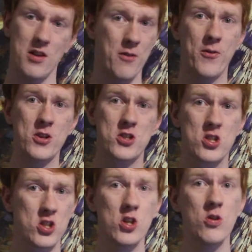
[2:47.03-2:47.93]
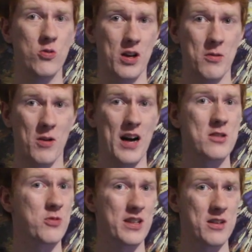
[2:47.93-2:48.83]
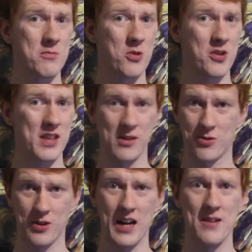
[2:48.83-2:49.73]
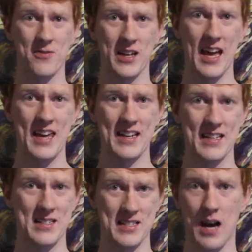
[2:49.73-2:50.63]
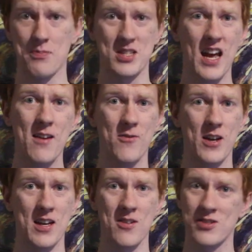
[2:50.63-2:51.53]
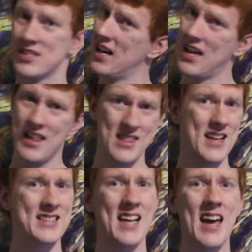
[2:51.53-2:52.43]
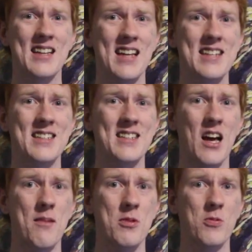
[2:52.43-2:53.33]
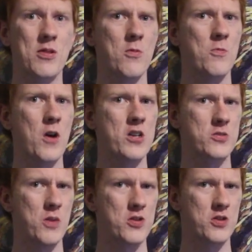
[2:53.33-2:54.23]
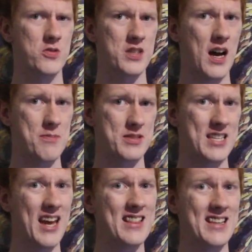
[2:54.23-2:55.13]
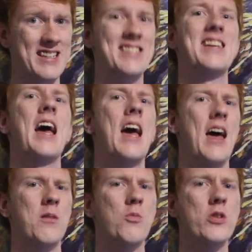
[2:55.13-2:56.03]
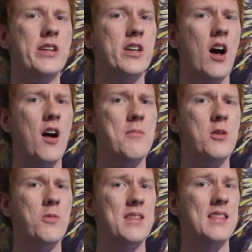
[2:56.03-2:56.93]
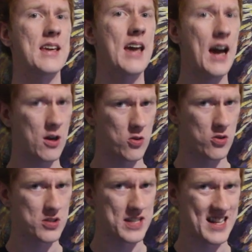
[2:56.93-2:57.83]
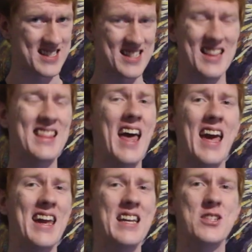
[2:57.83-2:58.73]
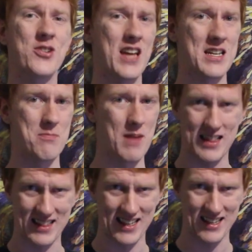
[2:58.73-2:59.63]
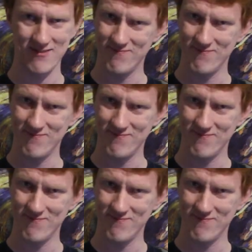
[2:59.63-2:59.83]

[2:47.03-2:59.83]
While the first two Rewinds were little more than creatively edited top 10 videos, this had less in common with a WatchMojo top 10 list and more in common with the Gag Quartet's Le Internet medley.